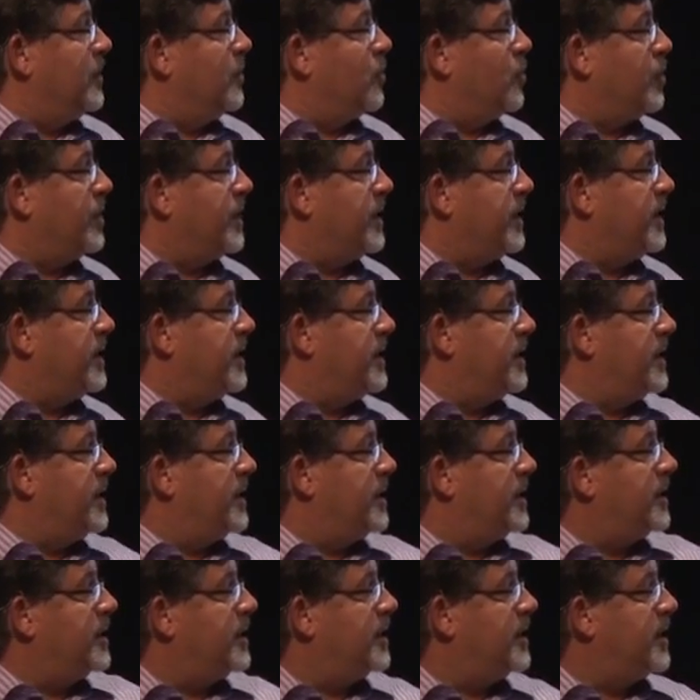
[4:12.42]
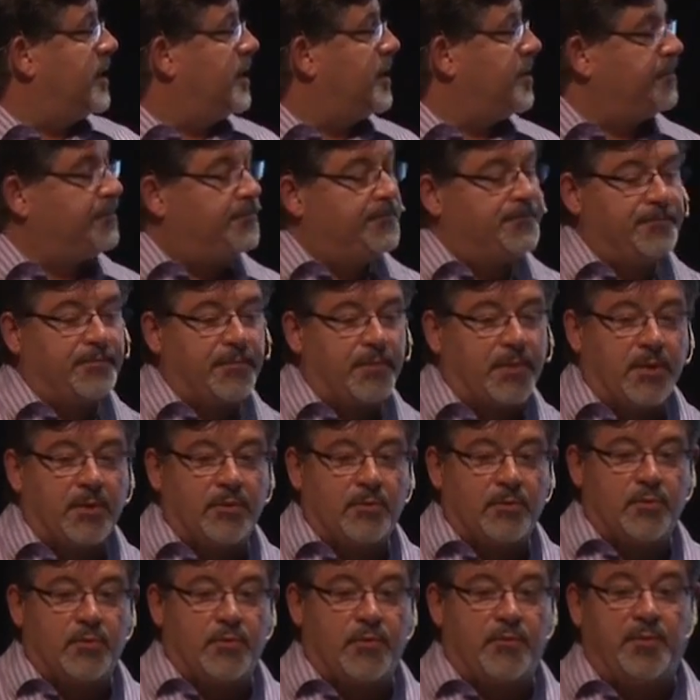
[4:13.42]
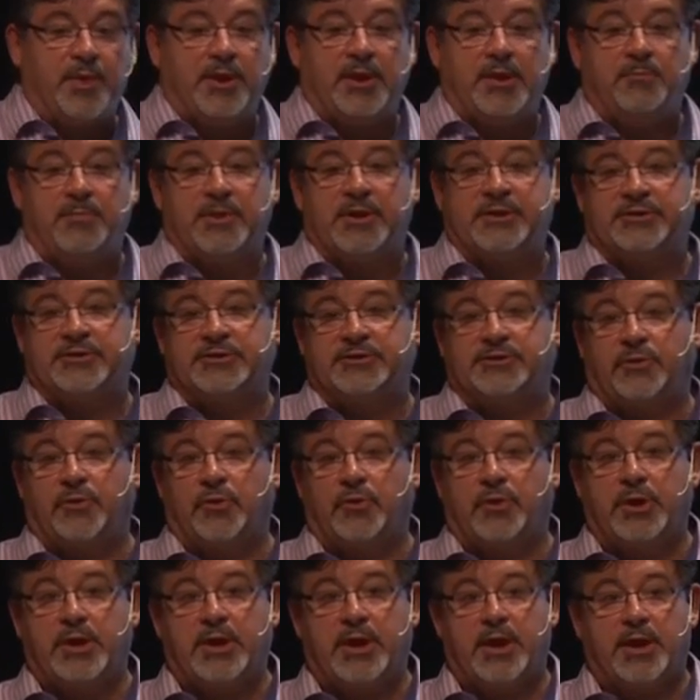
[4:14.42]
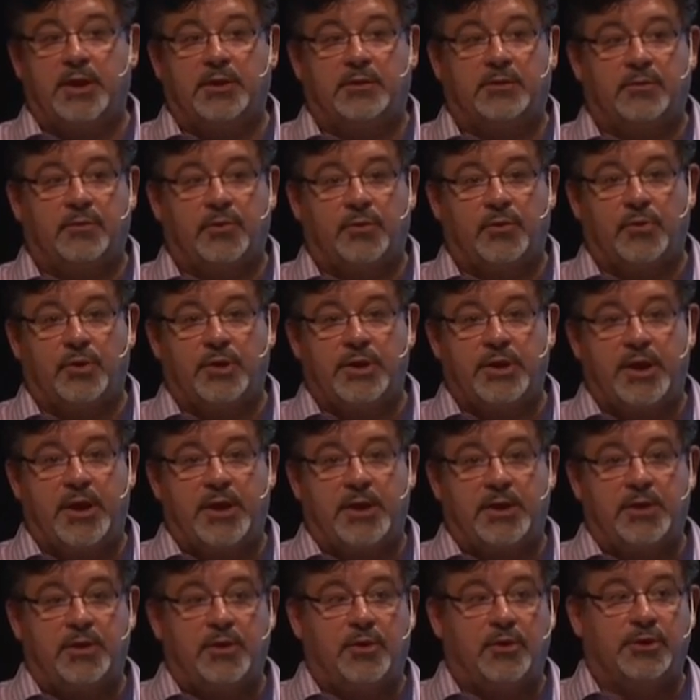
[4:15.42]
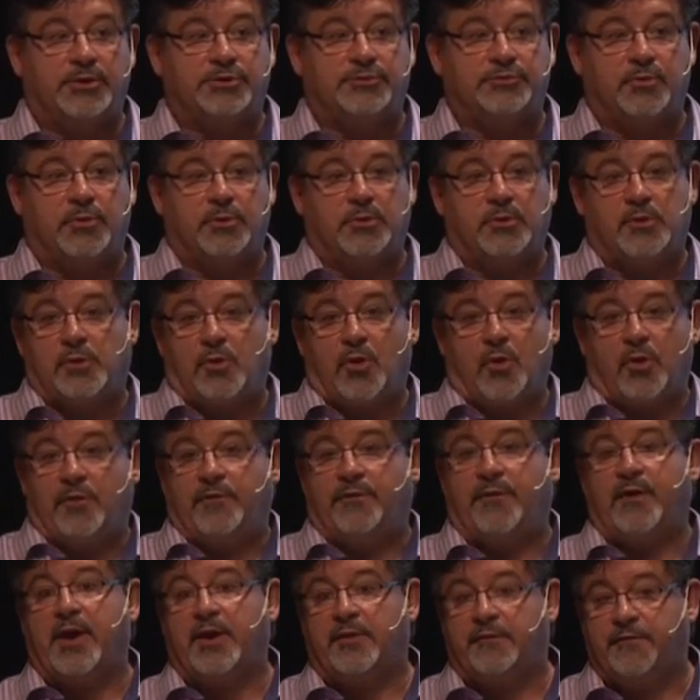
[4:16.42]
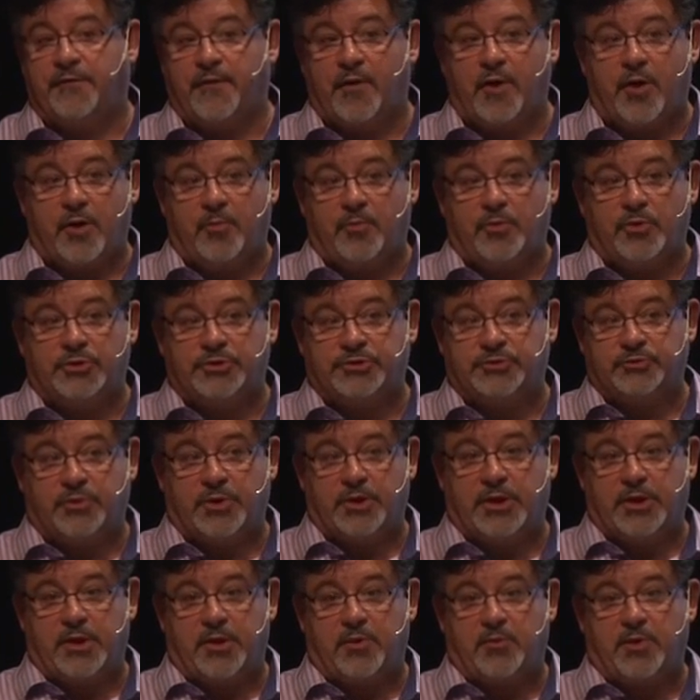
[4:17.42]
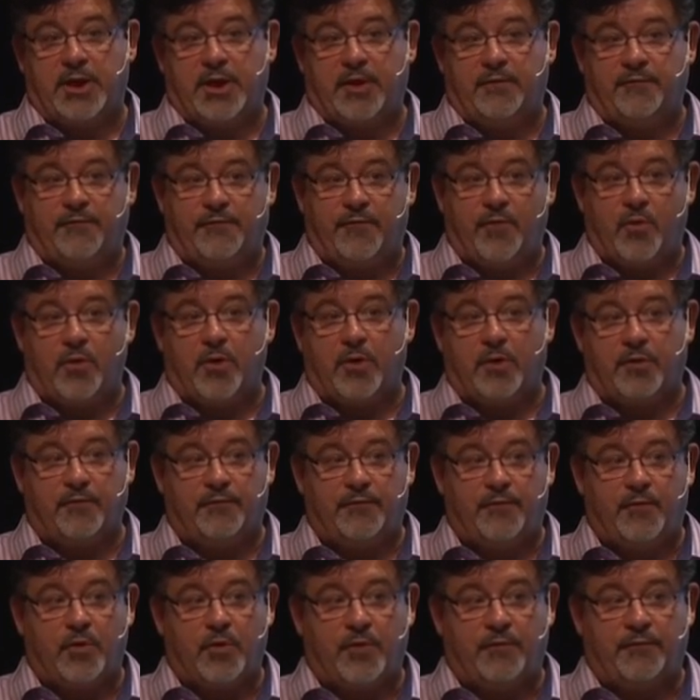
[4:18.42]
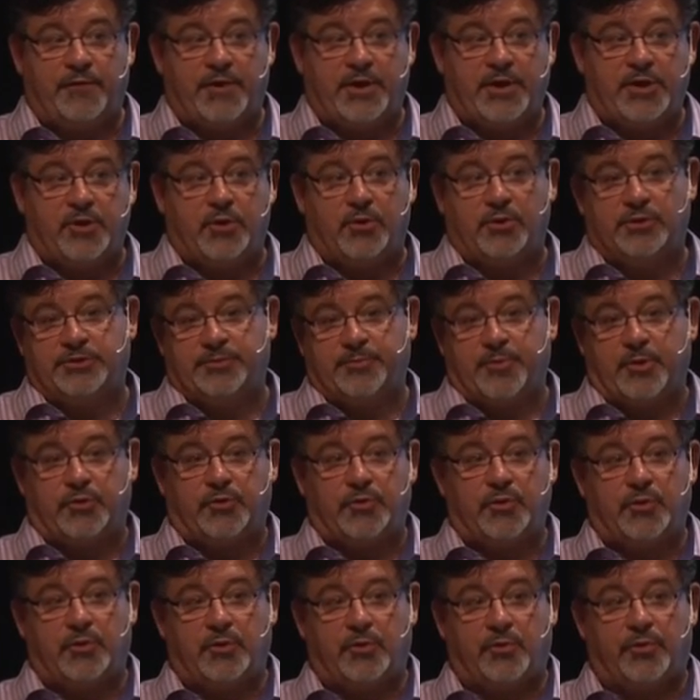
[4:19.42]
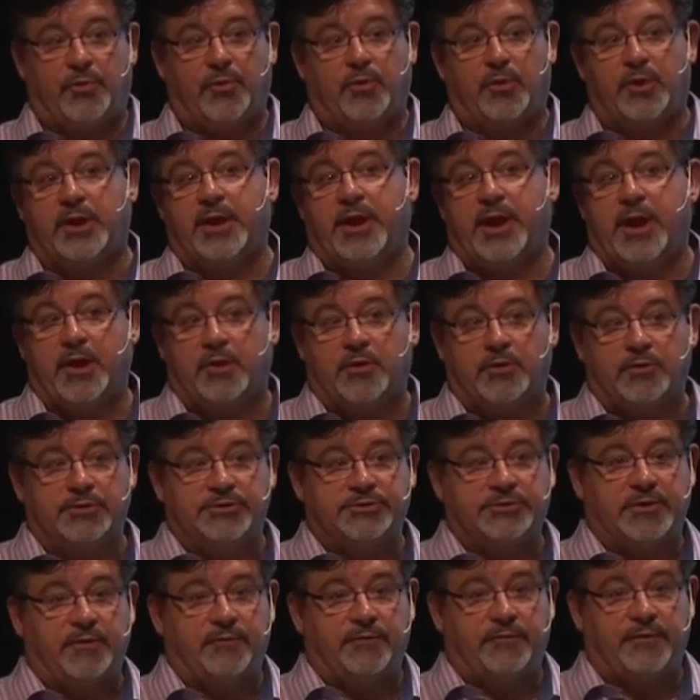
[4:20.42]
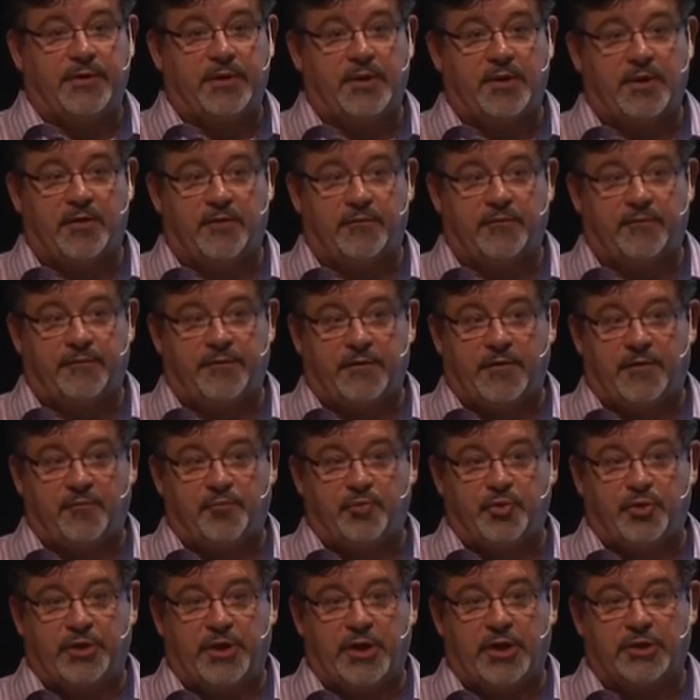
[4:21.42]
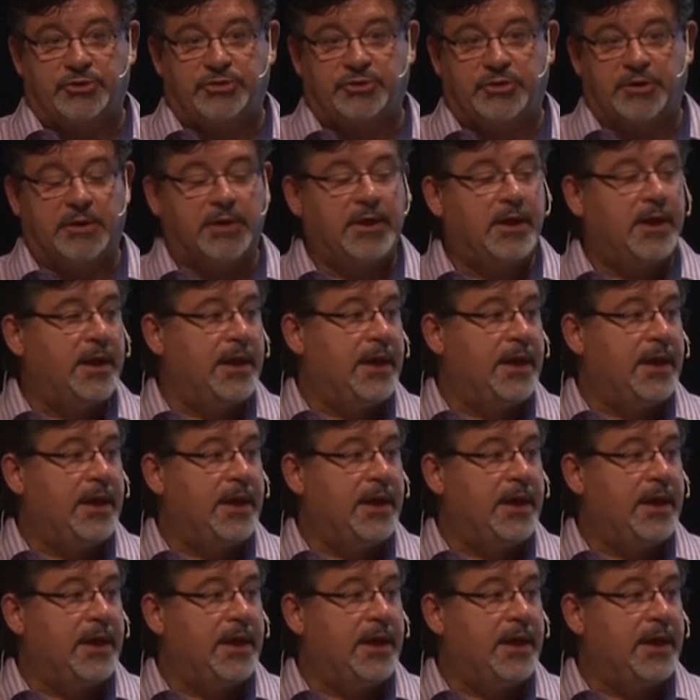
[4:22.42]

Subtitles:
we've been in business 38 years. We're glorified farmers, really. We have four vineyards, about 230 acres of production.